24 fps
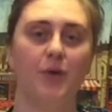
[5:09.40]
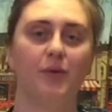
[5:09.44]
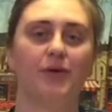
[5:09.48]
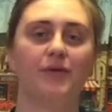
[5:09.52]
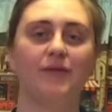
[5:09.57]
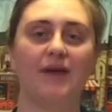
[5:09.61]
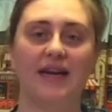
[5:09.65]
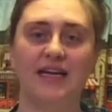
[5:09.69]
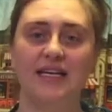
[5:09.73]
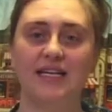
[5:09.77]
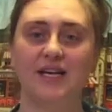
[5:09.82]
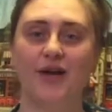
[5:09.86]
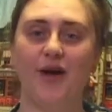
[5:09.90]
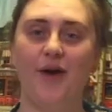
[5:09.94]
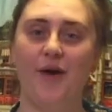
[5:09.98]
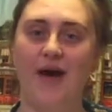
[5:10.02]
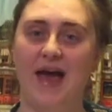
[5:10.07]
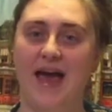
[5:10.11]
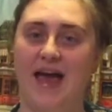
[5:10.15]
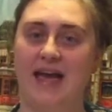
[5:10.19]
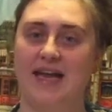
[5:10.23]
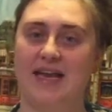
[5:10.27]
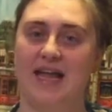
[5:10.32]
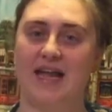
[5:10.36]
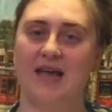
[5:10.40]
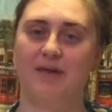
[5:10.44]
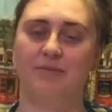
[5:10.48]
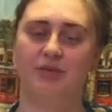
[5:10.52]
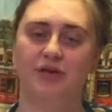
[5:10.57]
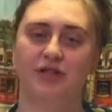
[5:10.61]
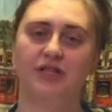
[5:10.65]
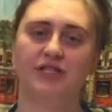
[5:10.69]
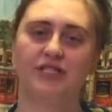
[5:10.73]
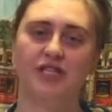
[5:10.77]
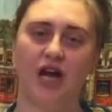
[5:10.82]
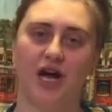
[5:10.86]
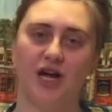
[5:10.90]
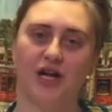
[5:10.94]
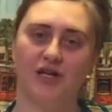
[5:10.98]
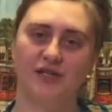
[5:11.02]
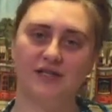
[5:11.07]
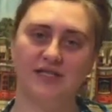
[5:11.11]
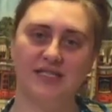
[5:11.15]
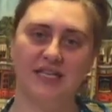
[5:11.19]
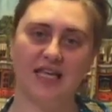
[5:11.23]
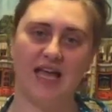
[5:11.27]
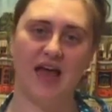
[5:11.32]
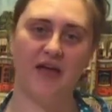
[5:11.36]
We're ready to go ahead and put the
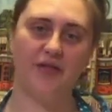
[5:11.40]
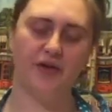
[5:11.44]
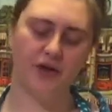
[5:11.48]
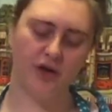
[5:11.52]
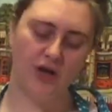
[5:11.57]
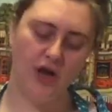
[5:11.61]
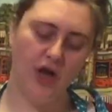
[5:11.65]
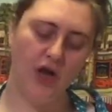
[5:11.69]
tacos together.